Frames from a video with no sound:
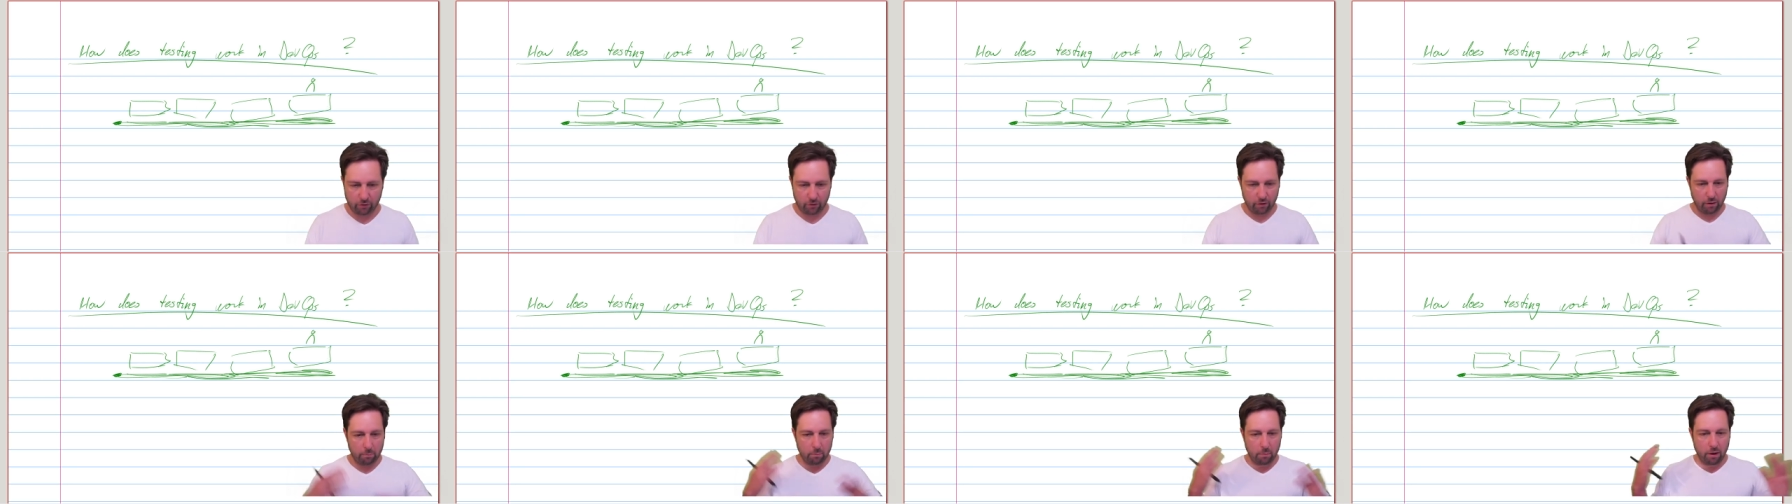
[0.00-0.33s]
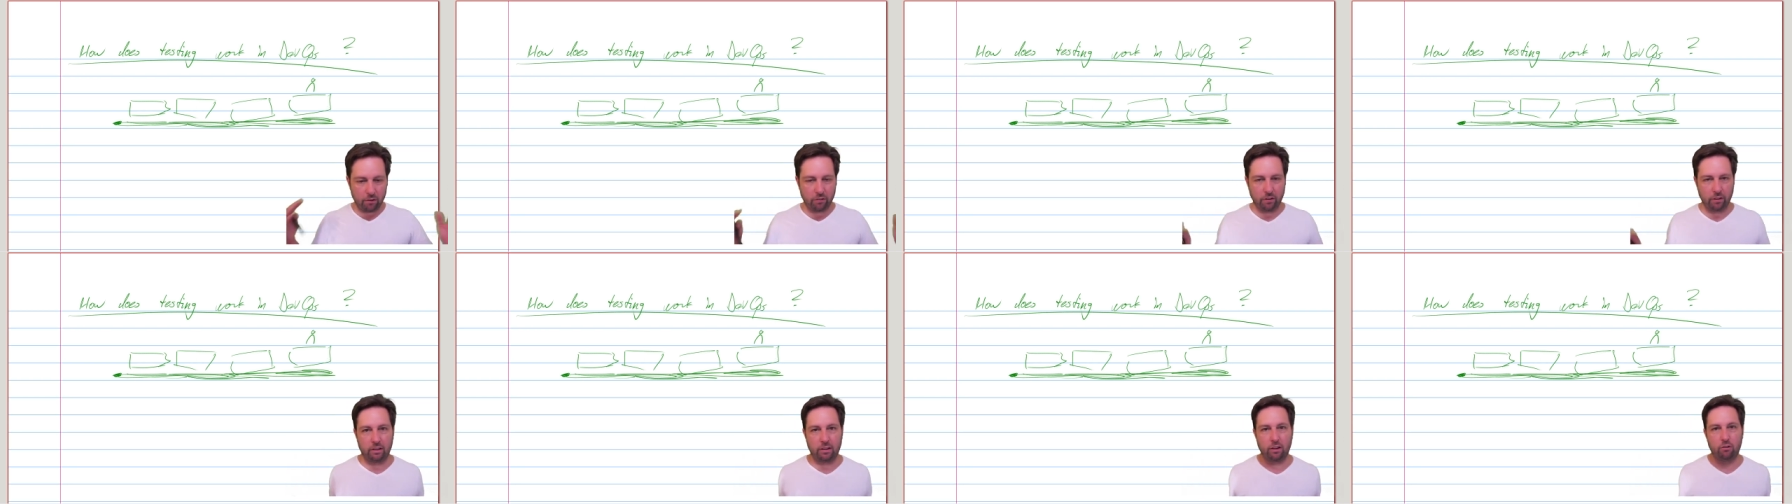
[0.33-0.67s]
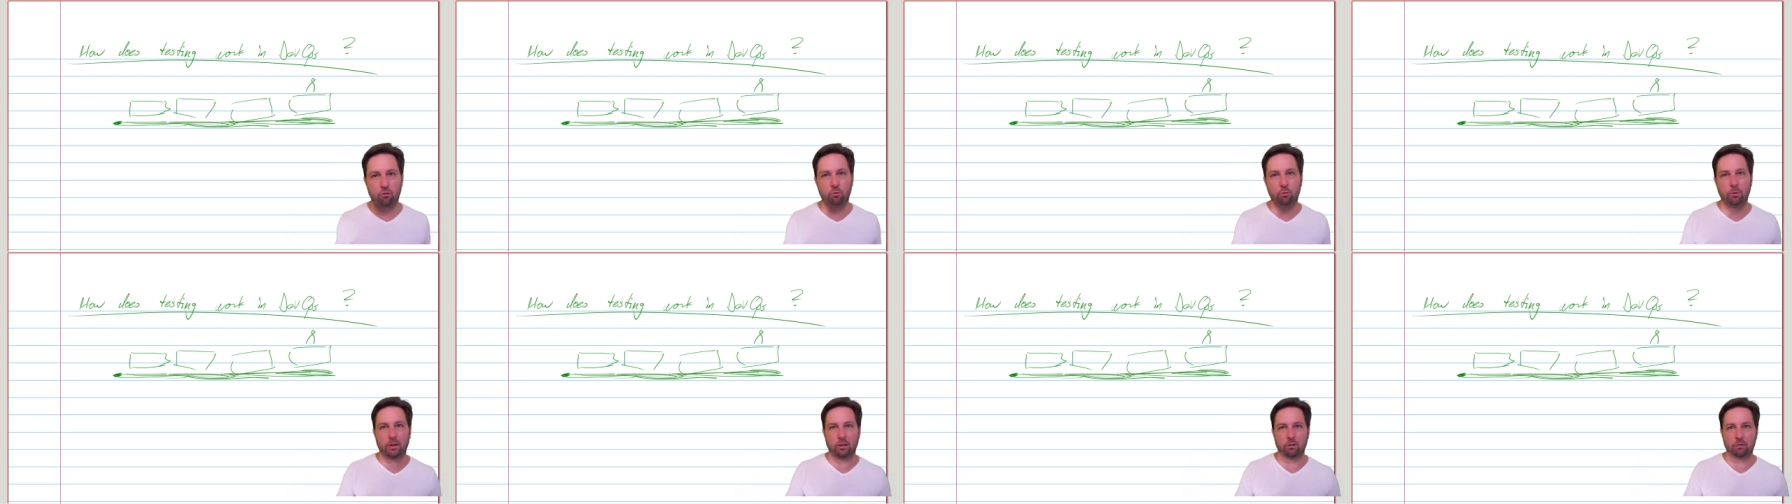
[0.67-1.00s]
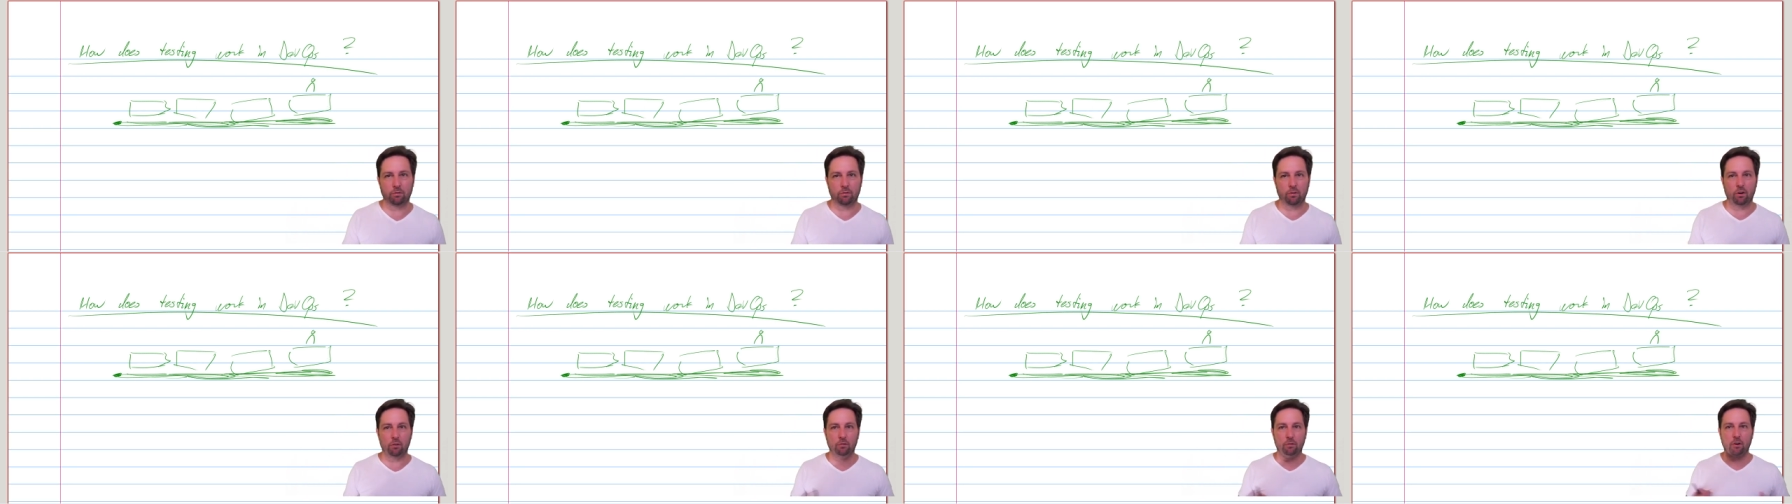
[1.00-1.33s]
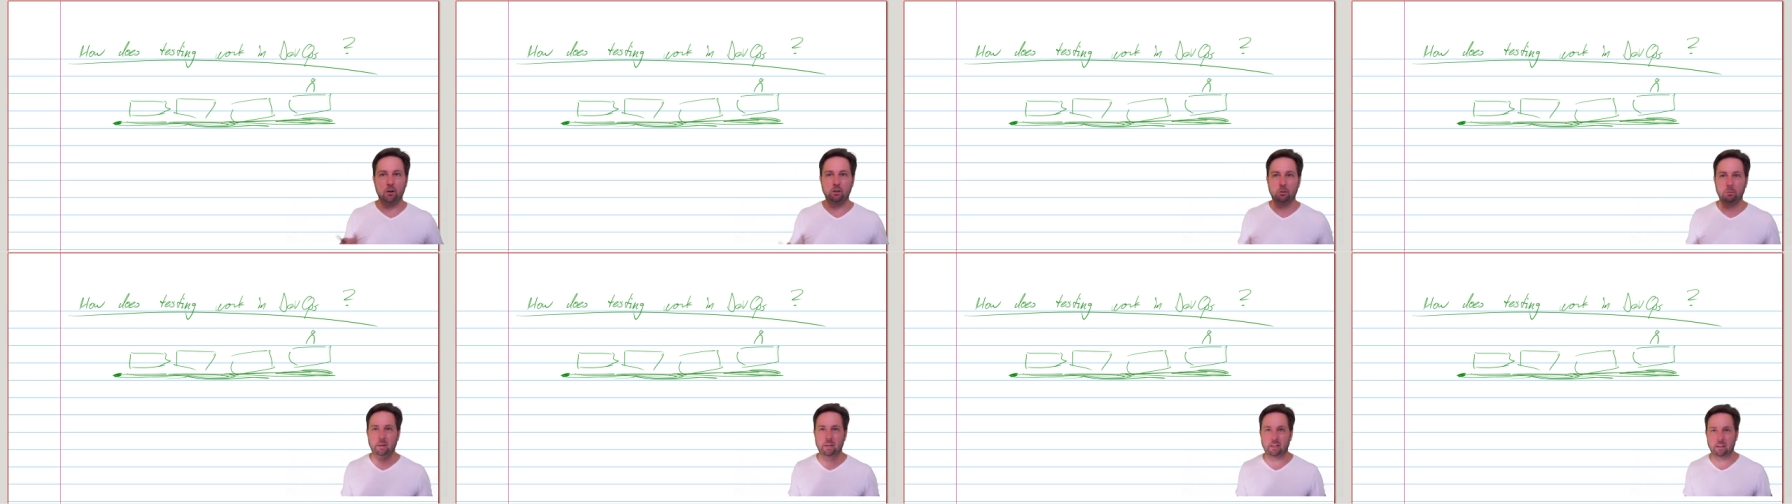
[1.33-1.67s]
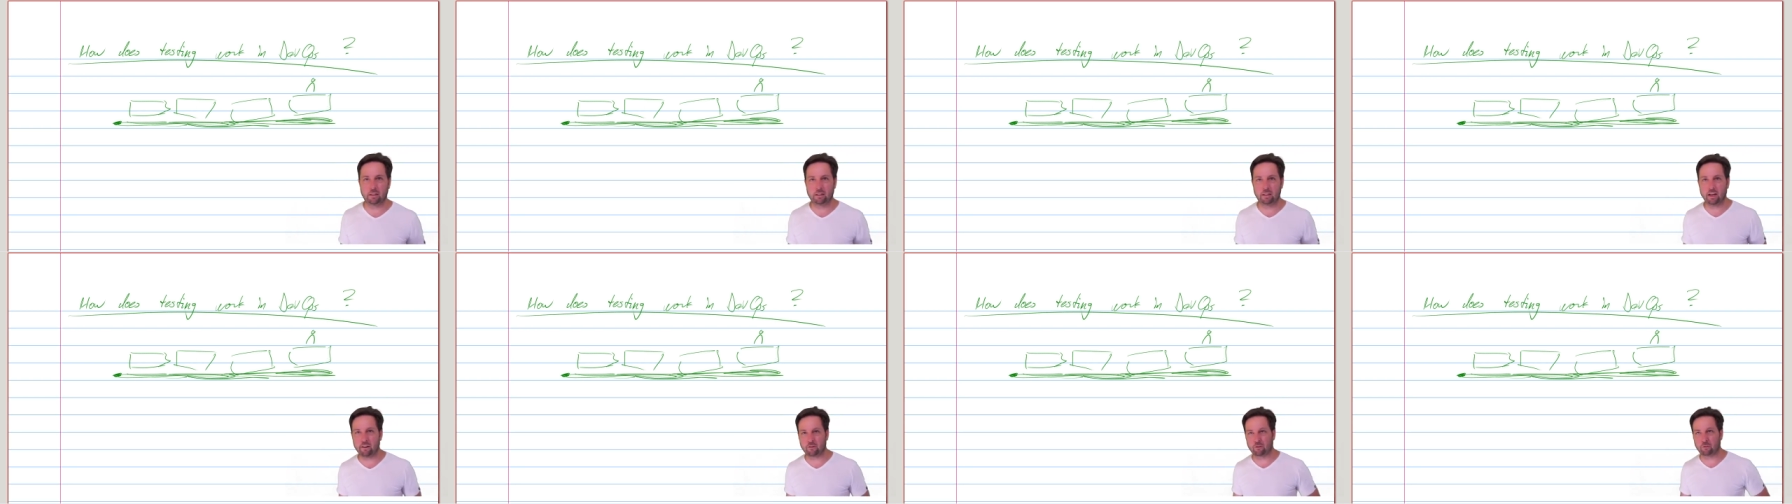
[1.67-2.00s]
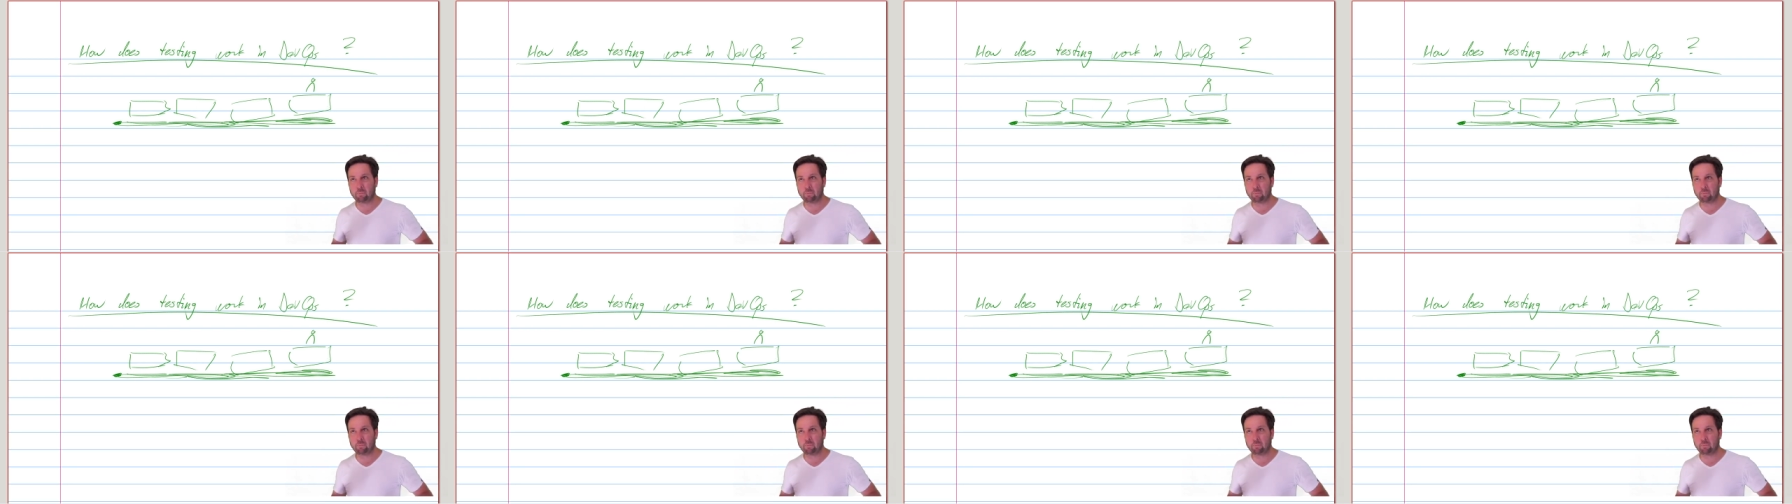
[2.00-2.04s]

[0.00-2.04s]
amazing test suite of automated tests,